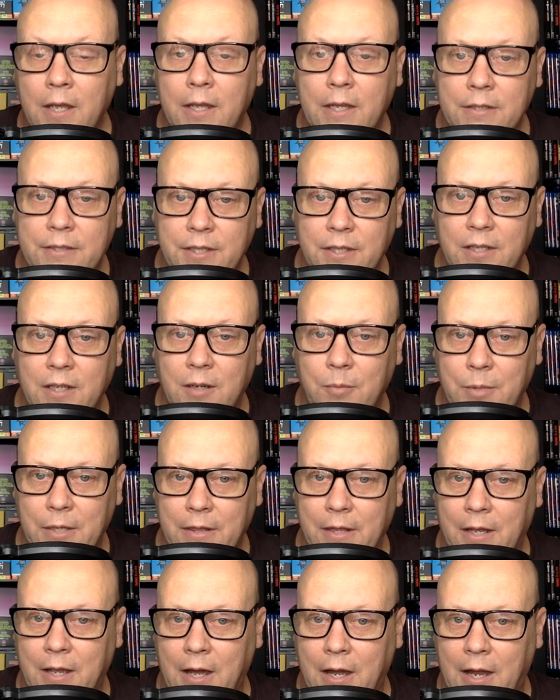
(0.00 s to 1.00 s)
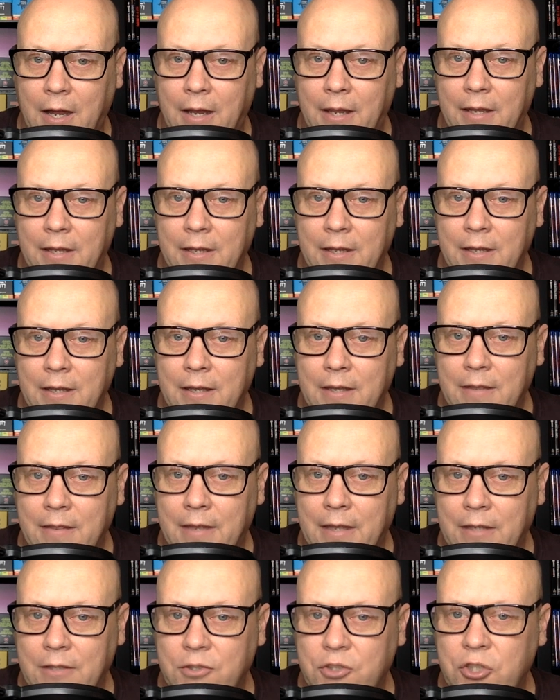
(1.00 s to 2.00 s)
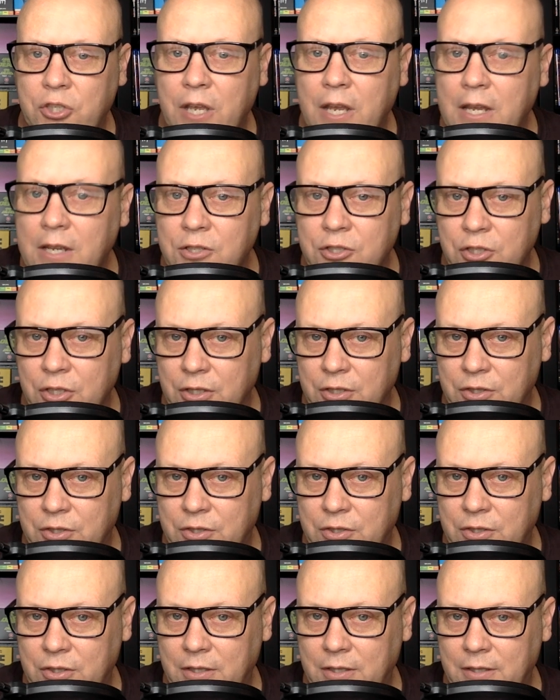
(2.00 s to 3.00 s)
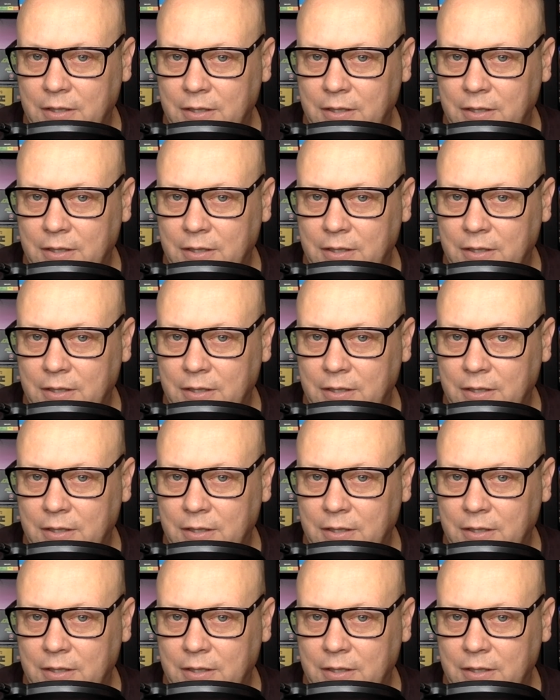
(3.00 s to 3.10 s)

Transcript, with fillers: is he going to be the guy that changes